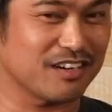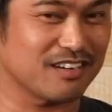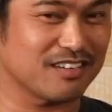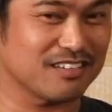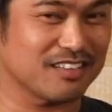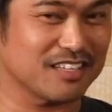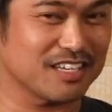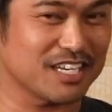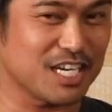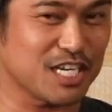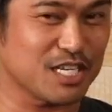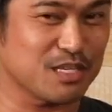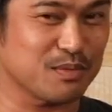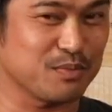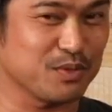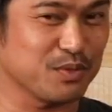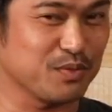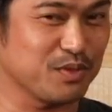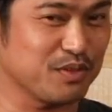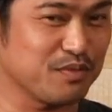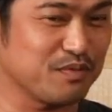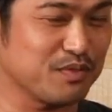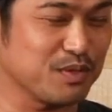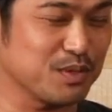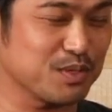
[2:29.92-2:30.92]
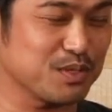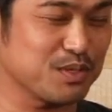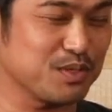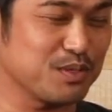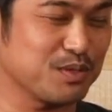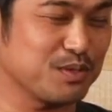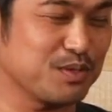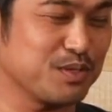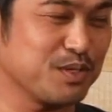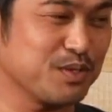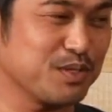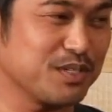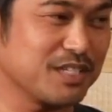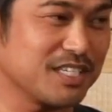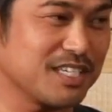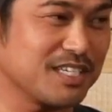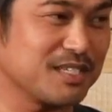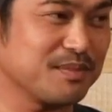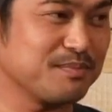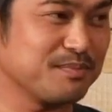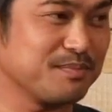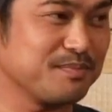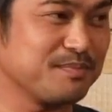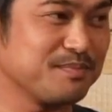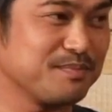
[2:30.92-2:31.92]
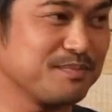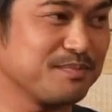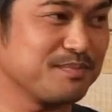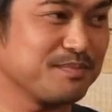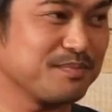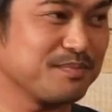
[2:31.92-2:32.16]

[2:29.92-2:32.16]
share the gospel with folks who don't know it yet.